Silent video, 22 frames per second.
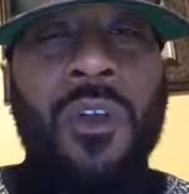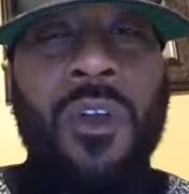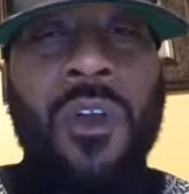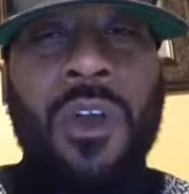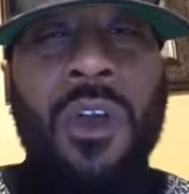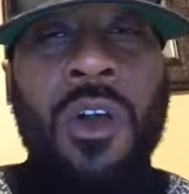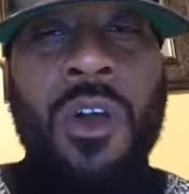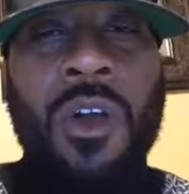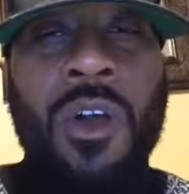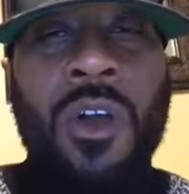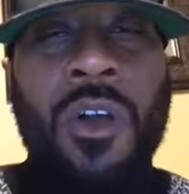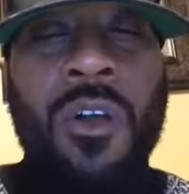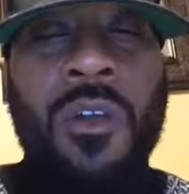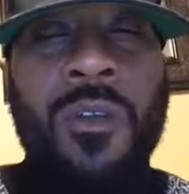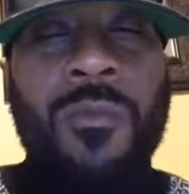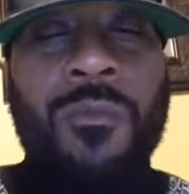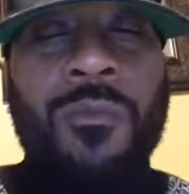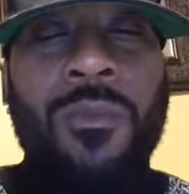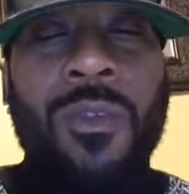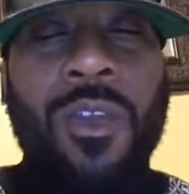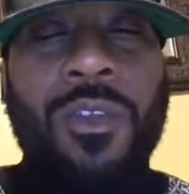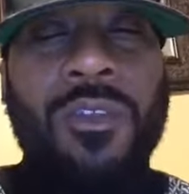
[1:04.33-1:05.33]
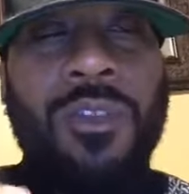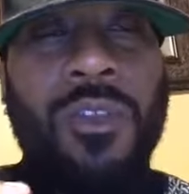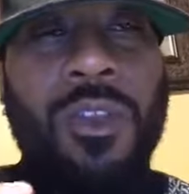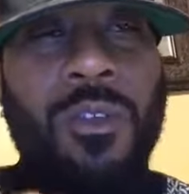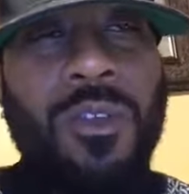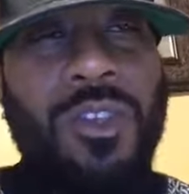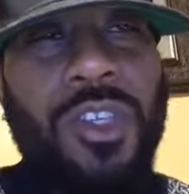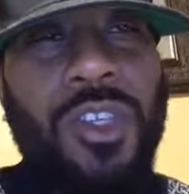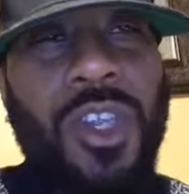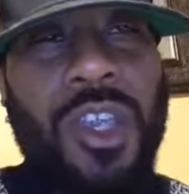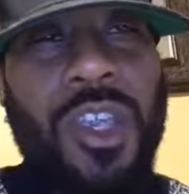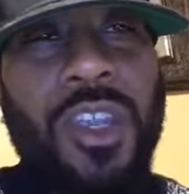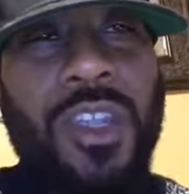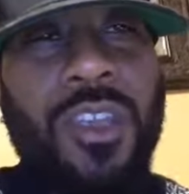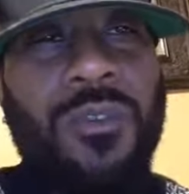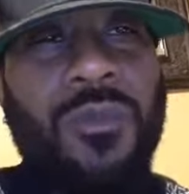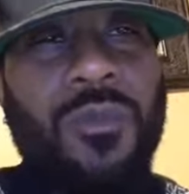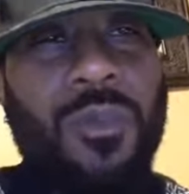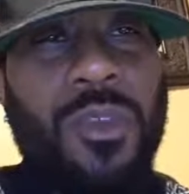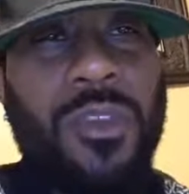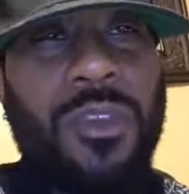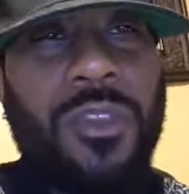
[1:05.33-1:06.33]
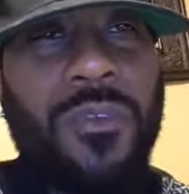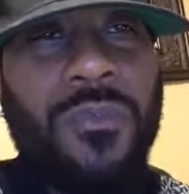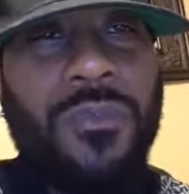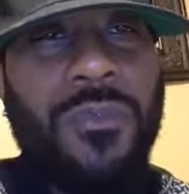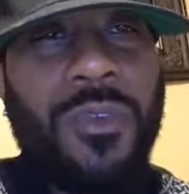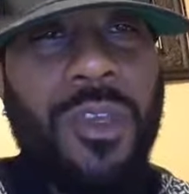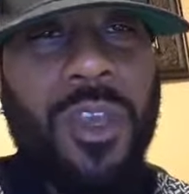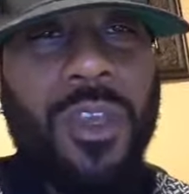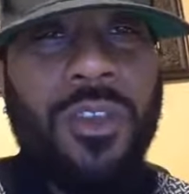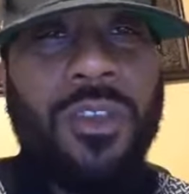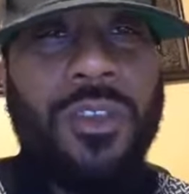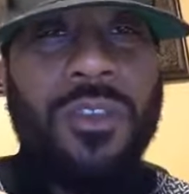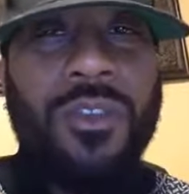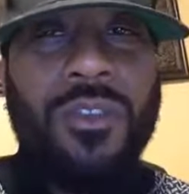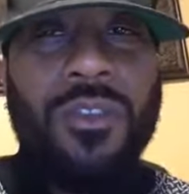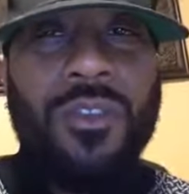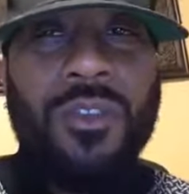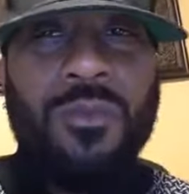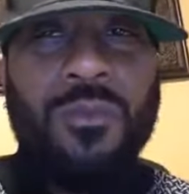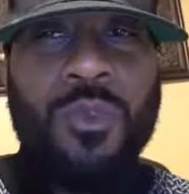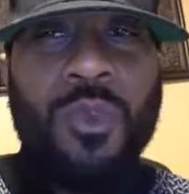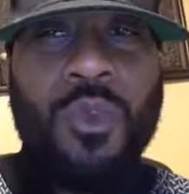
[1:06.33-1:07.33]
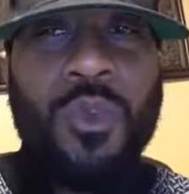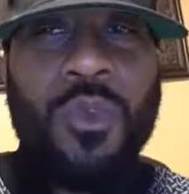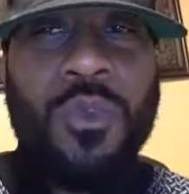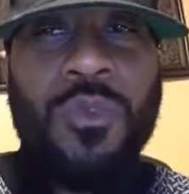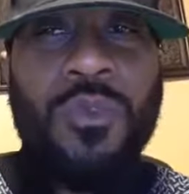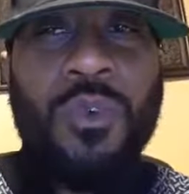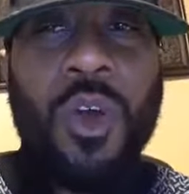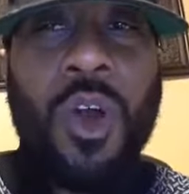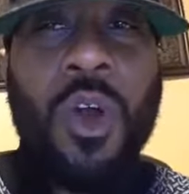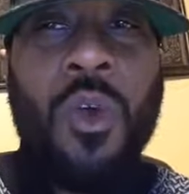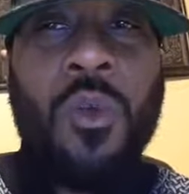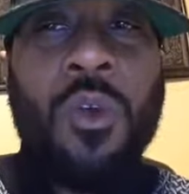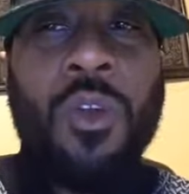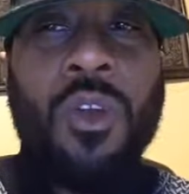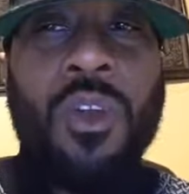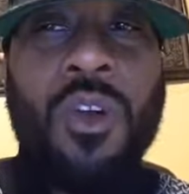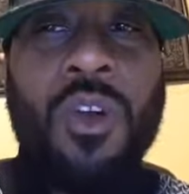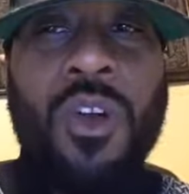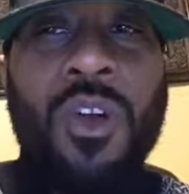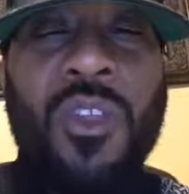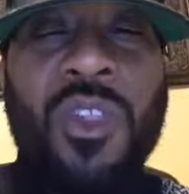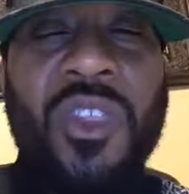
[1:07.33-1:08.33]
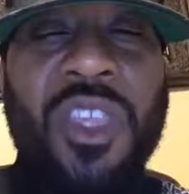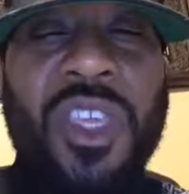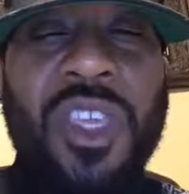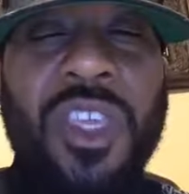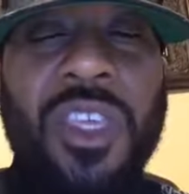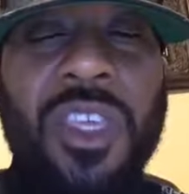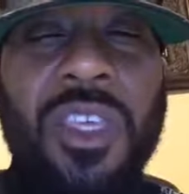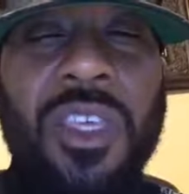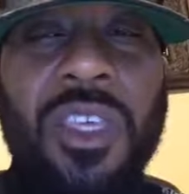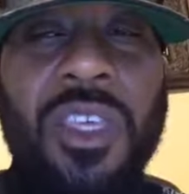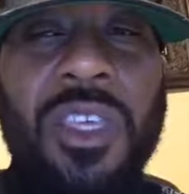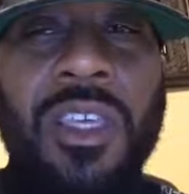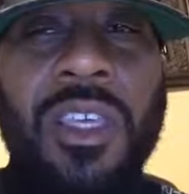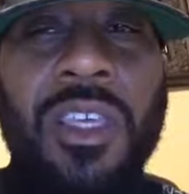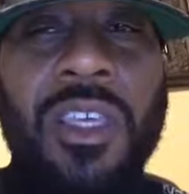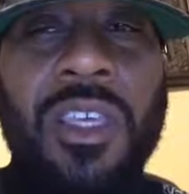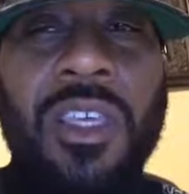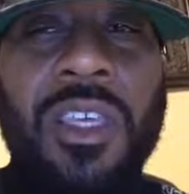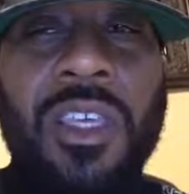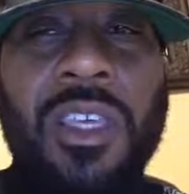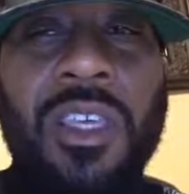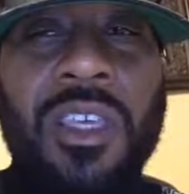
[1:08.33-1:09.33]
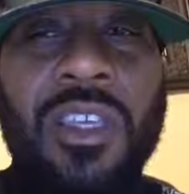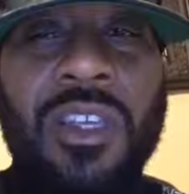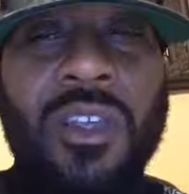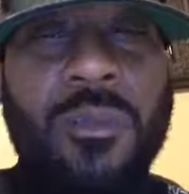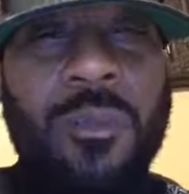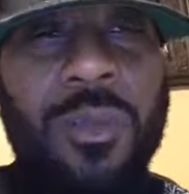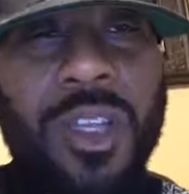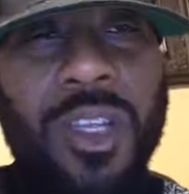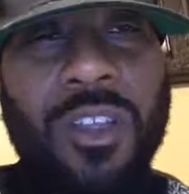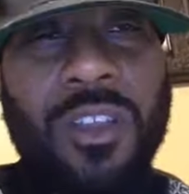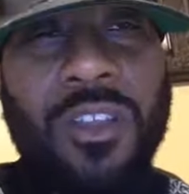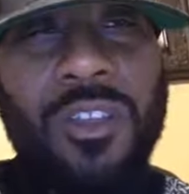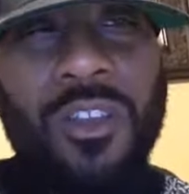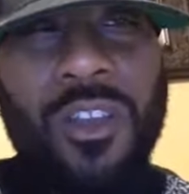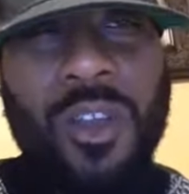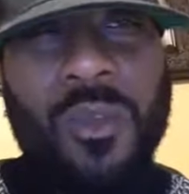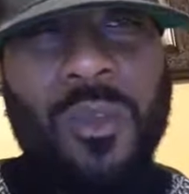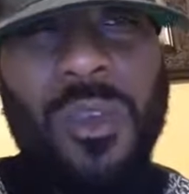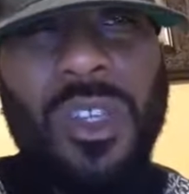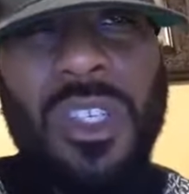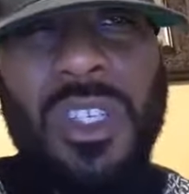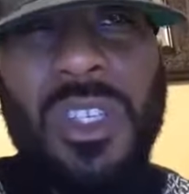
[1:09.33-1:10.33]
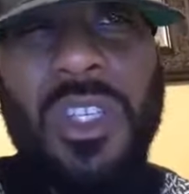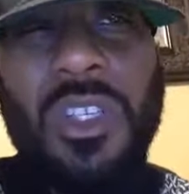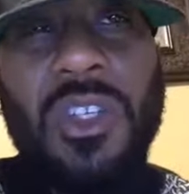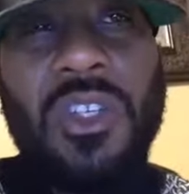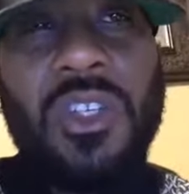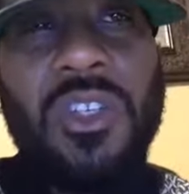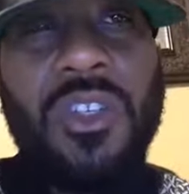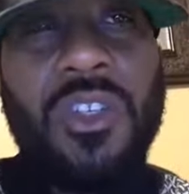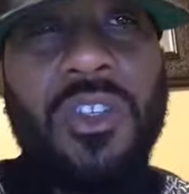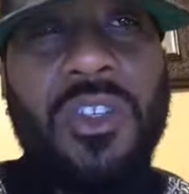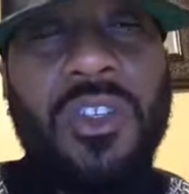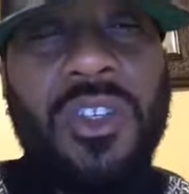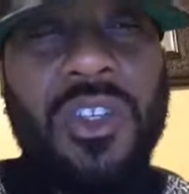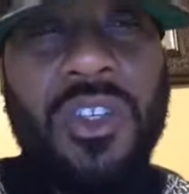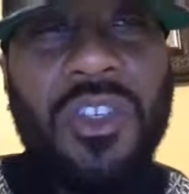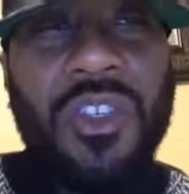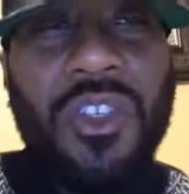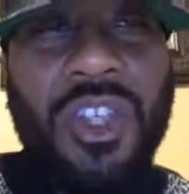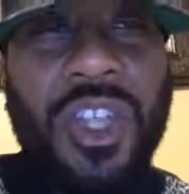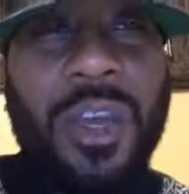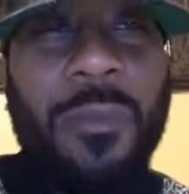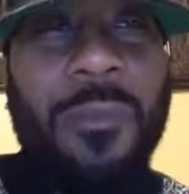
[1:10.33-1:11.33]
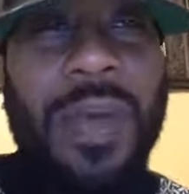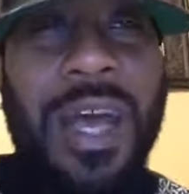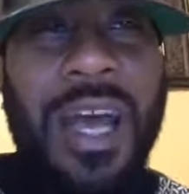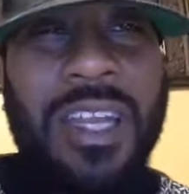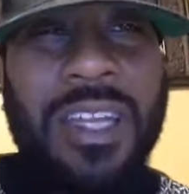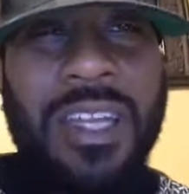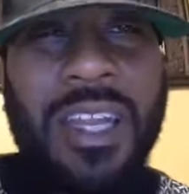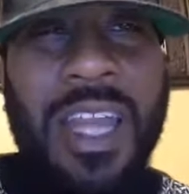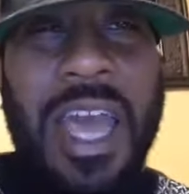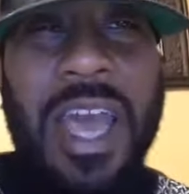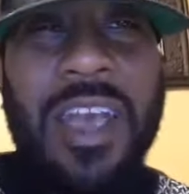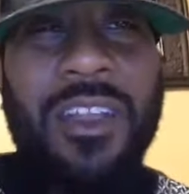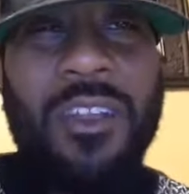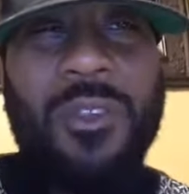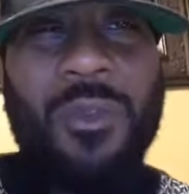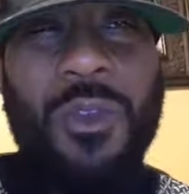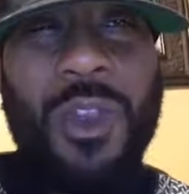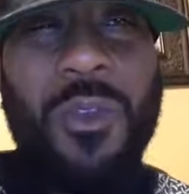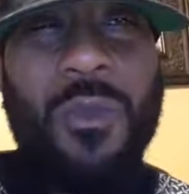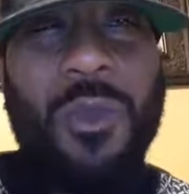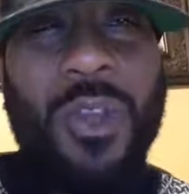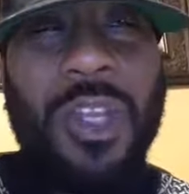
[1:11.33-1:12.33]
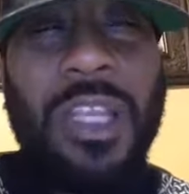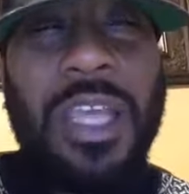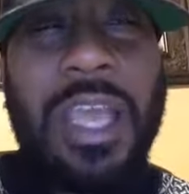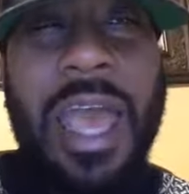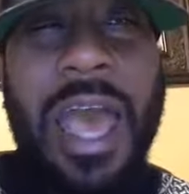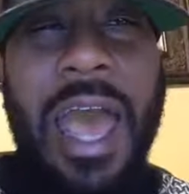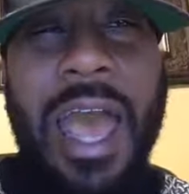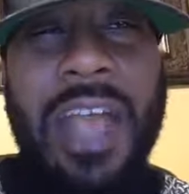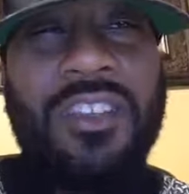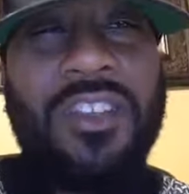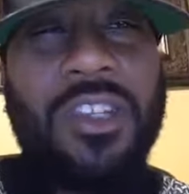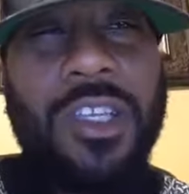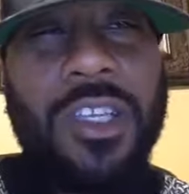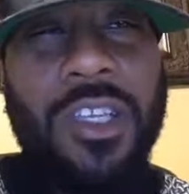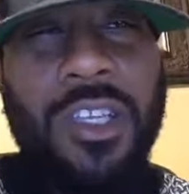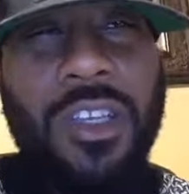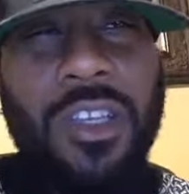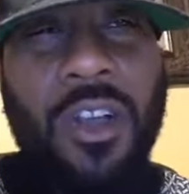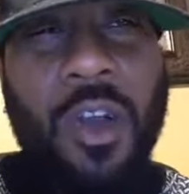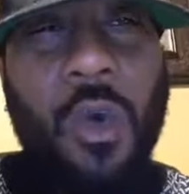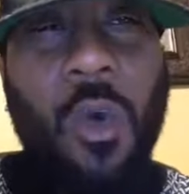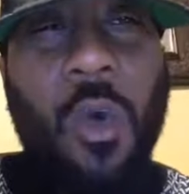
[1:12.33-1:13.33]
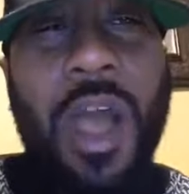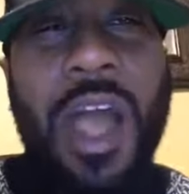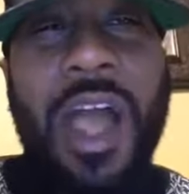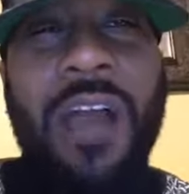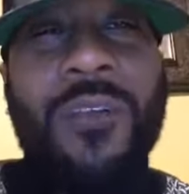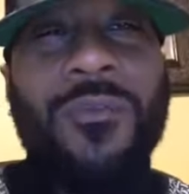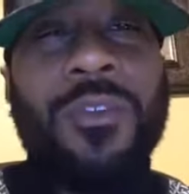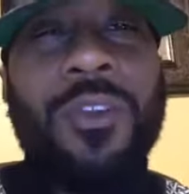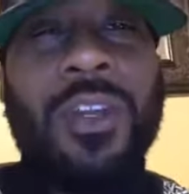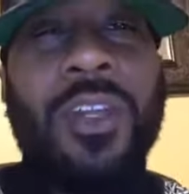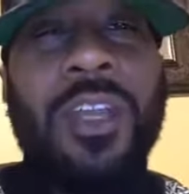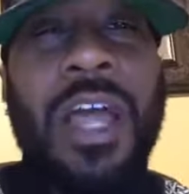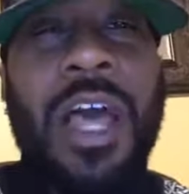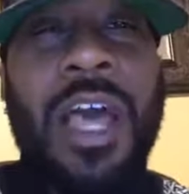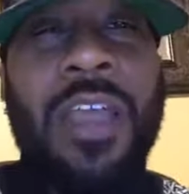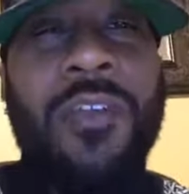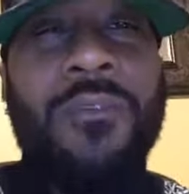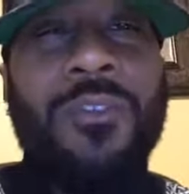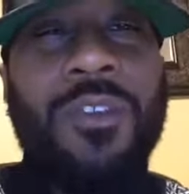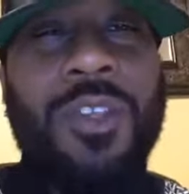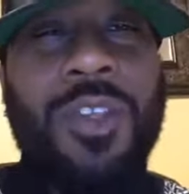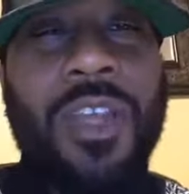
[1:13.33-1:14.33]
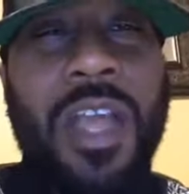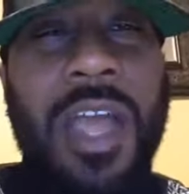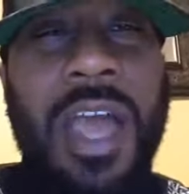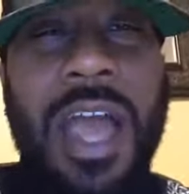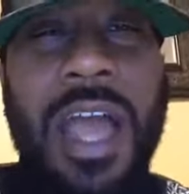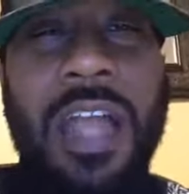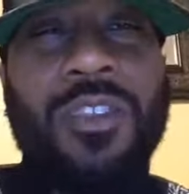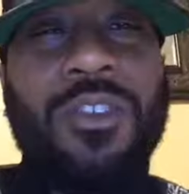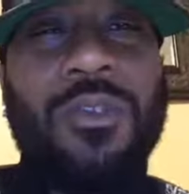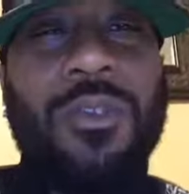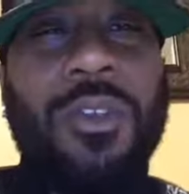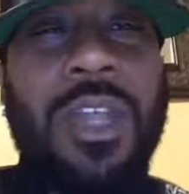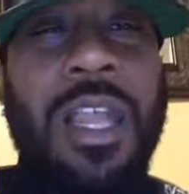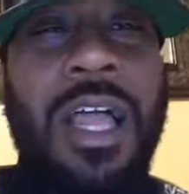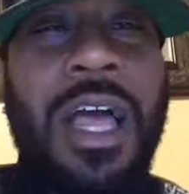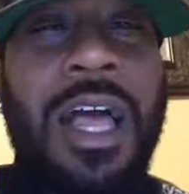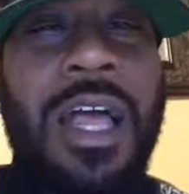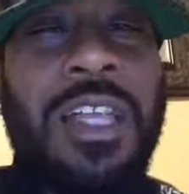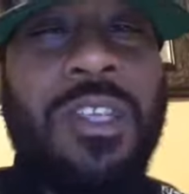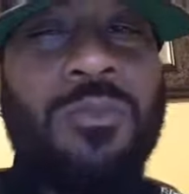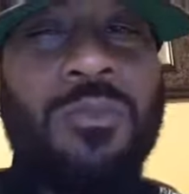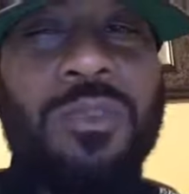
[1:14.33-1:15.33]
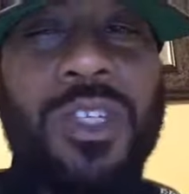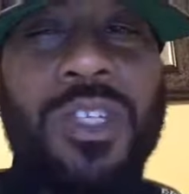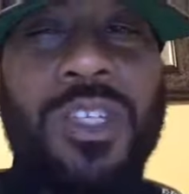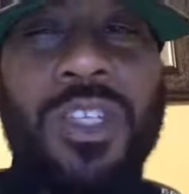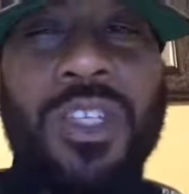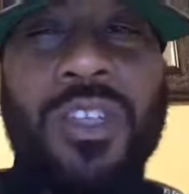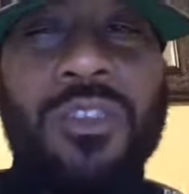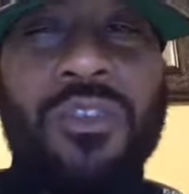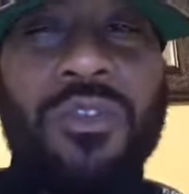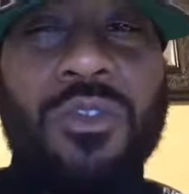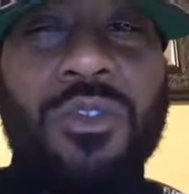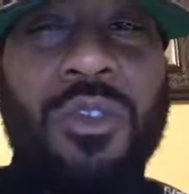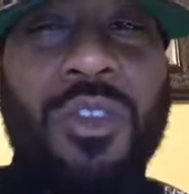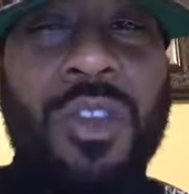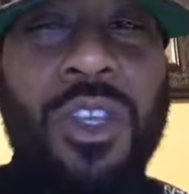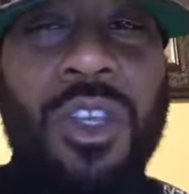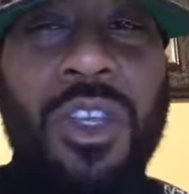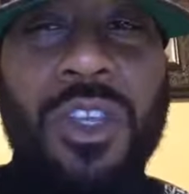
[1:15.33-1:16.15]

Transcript: um, associated with the failure to move forward or the inability or resistance to step out and act really actually go after life, to actualize potential,